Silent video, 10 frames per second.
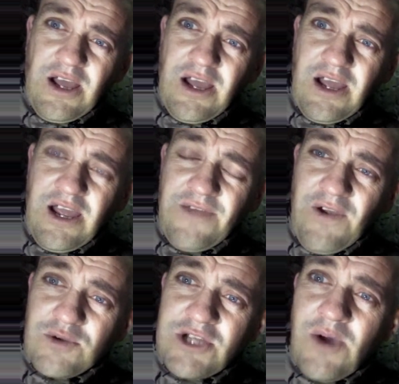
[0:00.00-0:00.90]
if I were
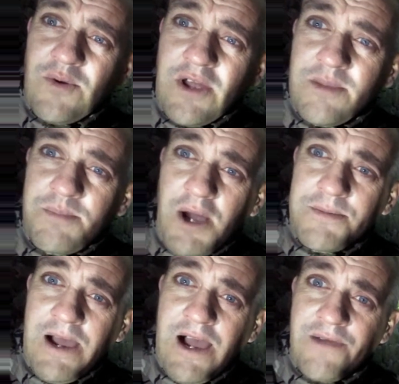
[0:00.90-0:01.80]
down on the bottom
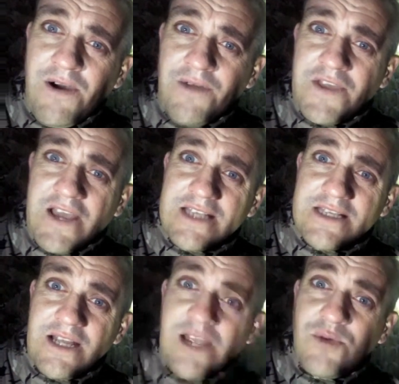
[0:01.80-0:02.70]
half of the castle,
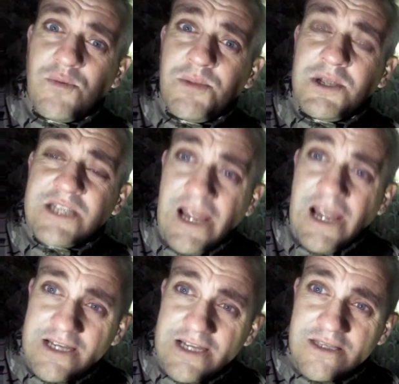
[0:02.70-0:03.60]
it would be 10
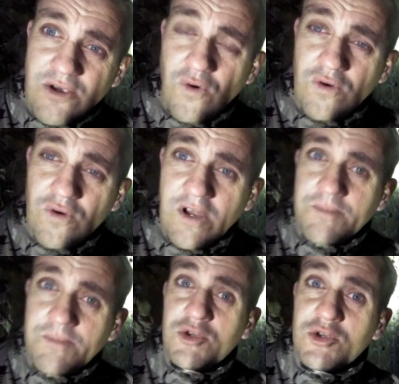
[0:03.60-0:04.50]
times cold and much
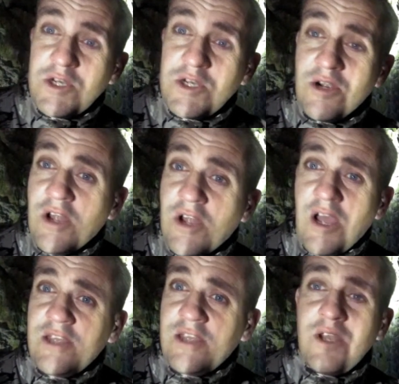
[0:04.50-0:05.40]
windier, and you
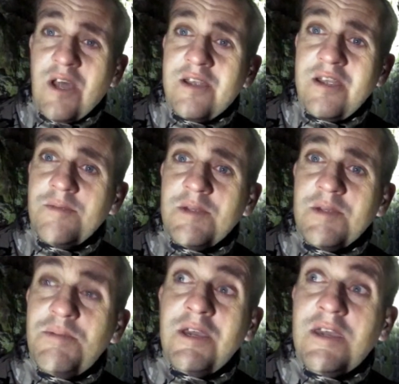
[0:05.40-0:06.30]
would not hear me
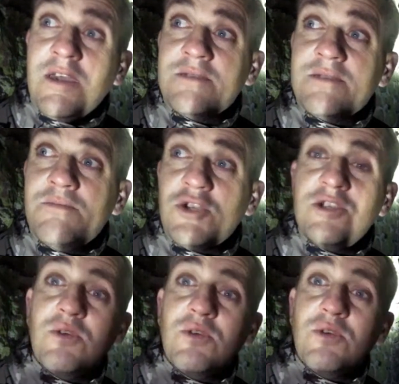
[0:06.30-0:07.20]
speak as much as you would
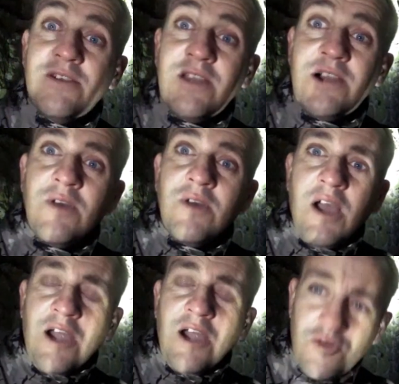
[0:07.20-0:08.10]
hear now. I
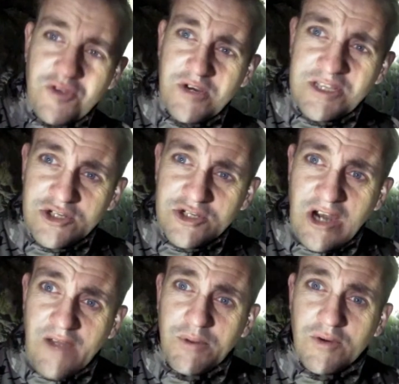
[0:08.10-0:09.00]
know there is a draft
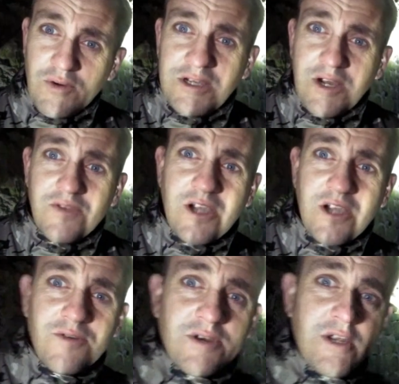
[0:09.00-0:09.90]
blowing down this corridor
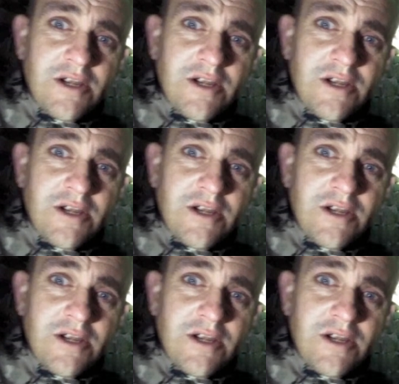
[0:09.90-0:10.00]
here,